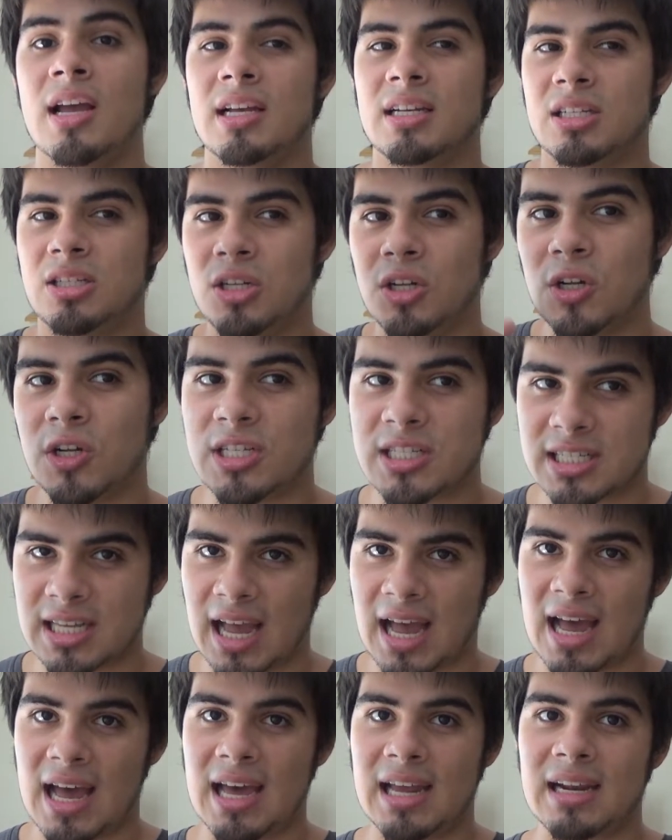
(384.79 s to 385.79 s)
She looks
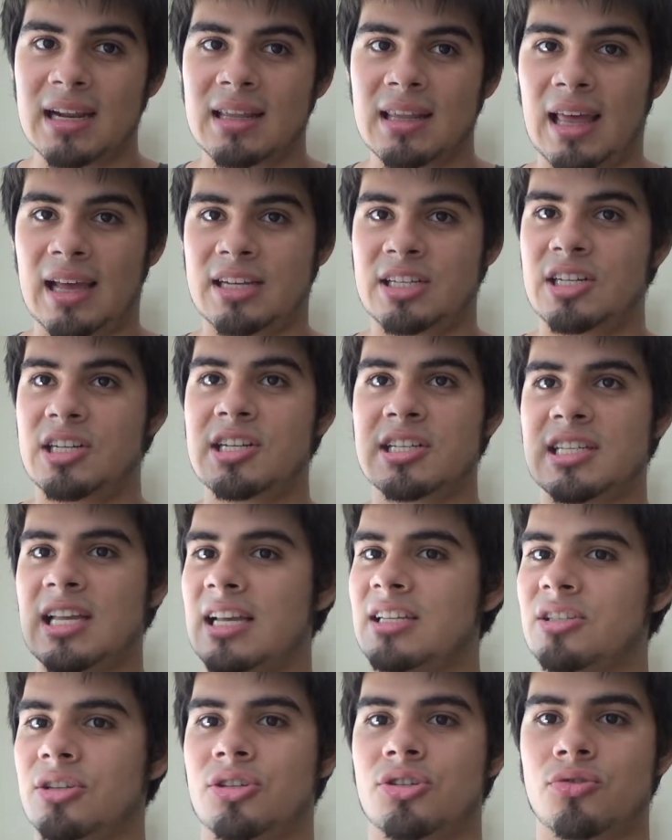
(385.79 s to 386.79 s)
sad, like she just
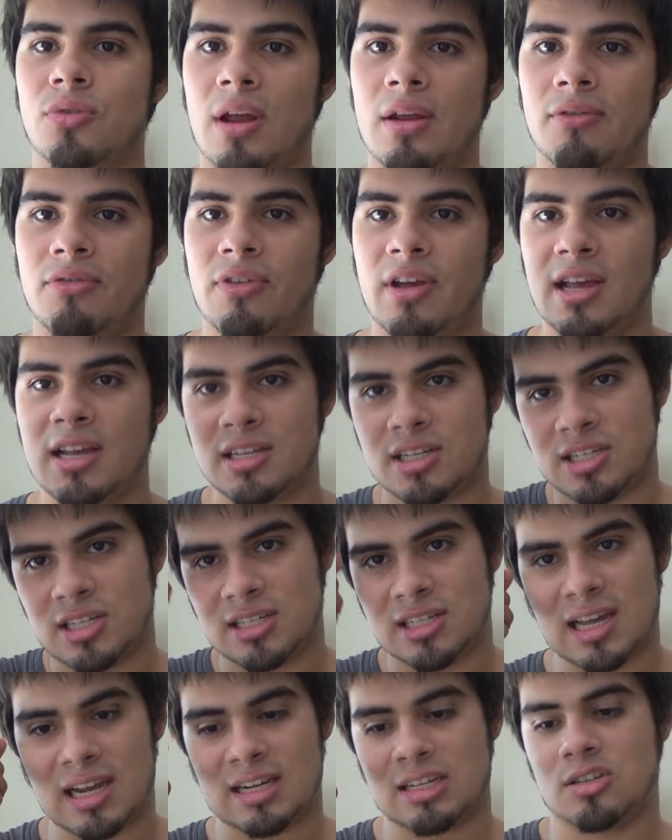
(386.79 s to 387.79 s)
has a straight face.
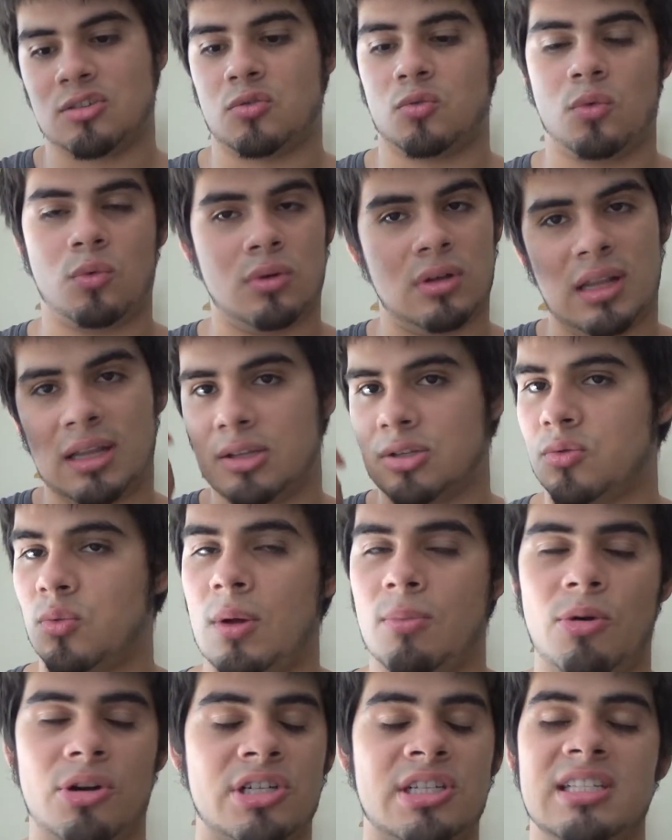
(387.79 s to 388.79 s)
She's got a sw- uh,
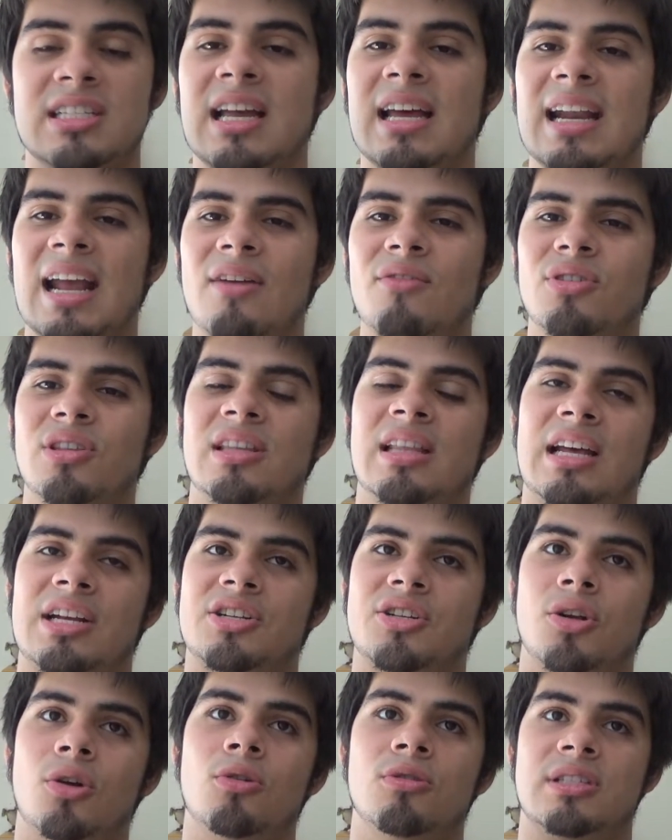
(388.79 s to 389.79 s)
sweat mark. She's got everything that
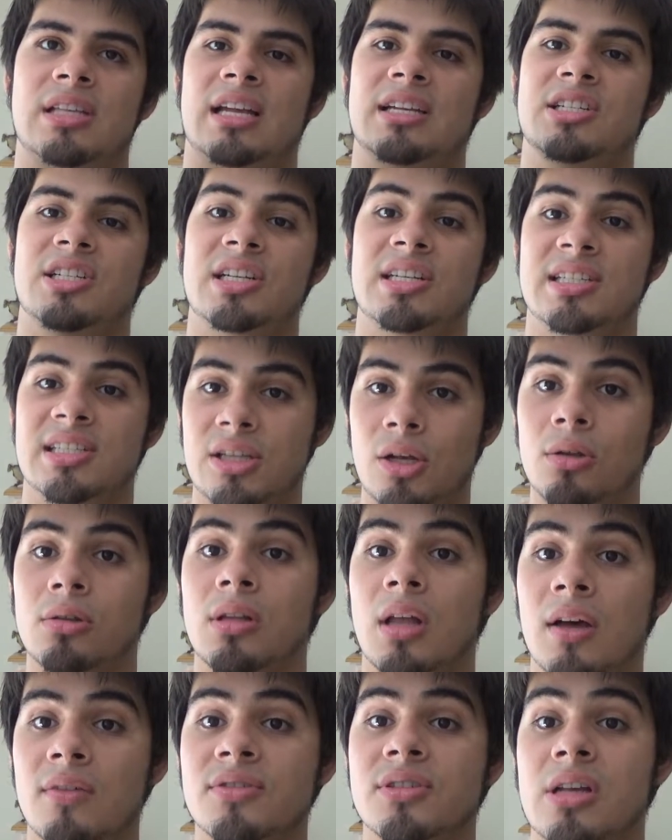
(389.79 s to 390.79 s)
shows that she still
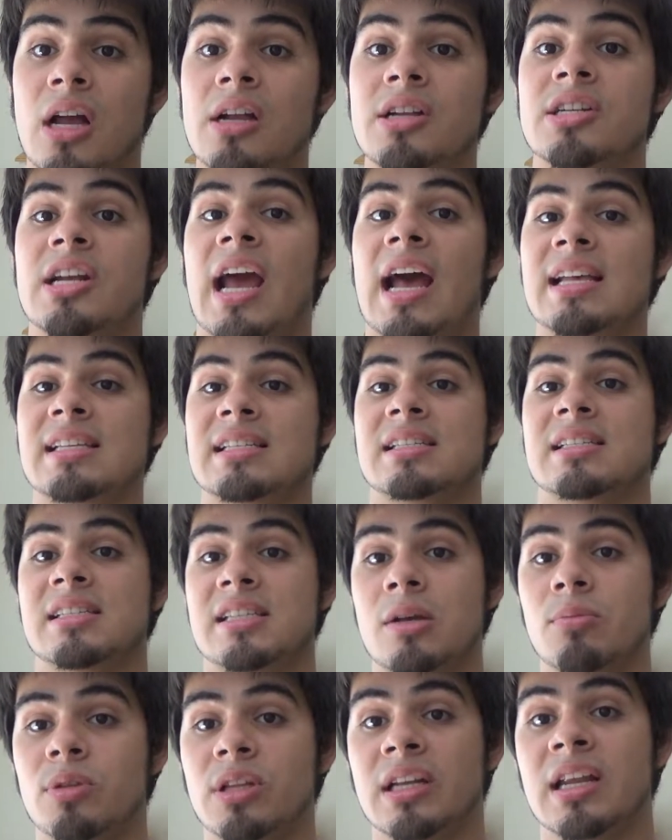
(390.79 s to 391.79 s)
loves Sanji as a
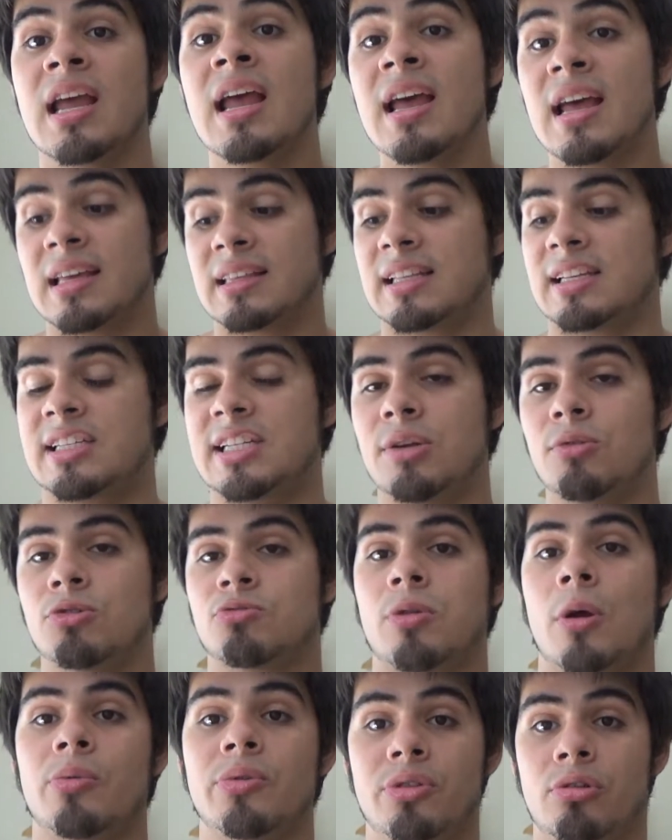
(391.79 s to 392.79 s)
sibling, and that she was
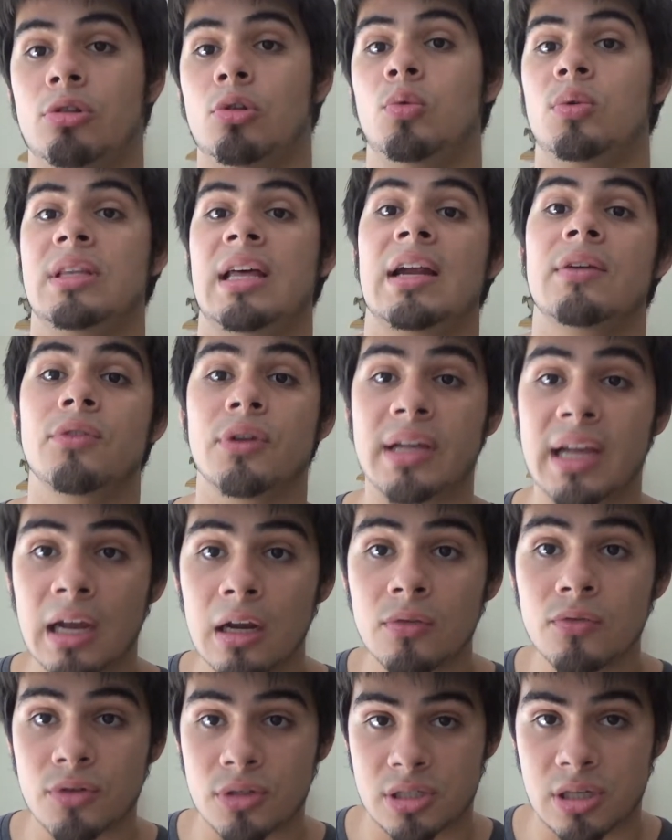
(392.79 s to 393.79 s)
probably the only one that ever
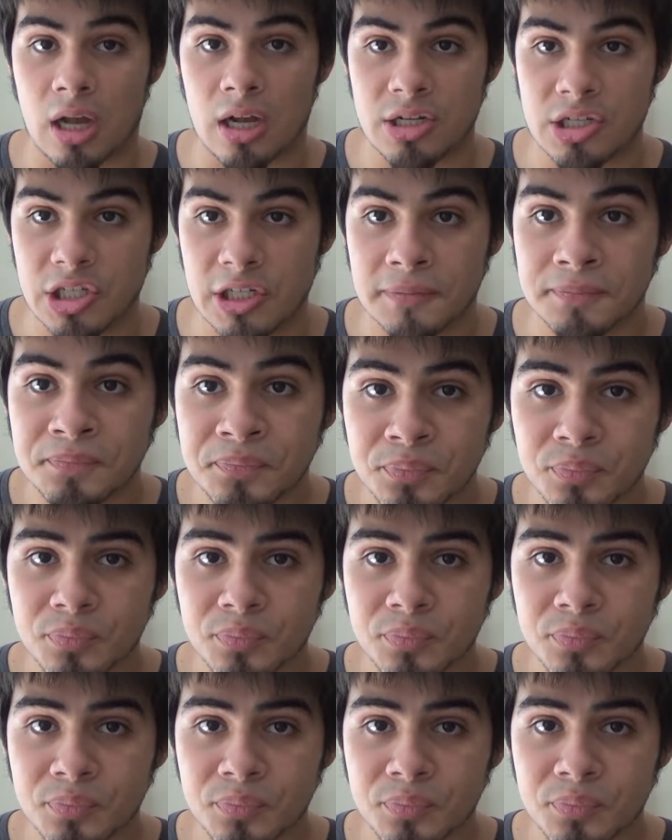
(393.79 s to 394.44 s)
cared for Sanji.